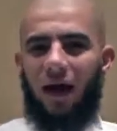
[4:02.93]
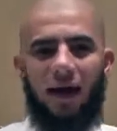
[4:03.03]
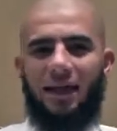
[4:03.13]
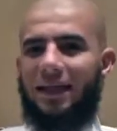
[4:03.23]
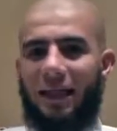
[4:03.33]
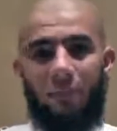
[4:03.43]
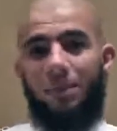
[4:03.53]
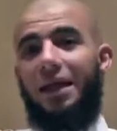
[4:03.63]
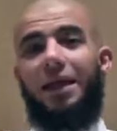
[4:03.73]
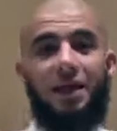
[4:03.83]
I cannot
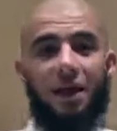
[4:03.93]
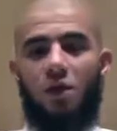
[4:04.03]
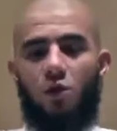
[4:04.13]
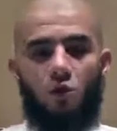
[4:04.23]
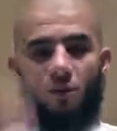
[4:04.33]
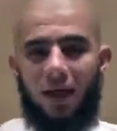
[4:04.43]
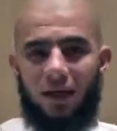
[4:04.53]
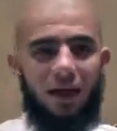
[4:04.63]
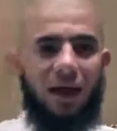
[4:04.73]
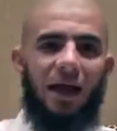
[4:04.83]
be in another group
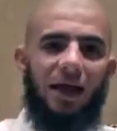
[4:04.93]
that,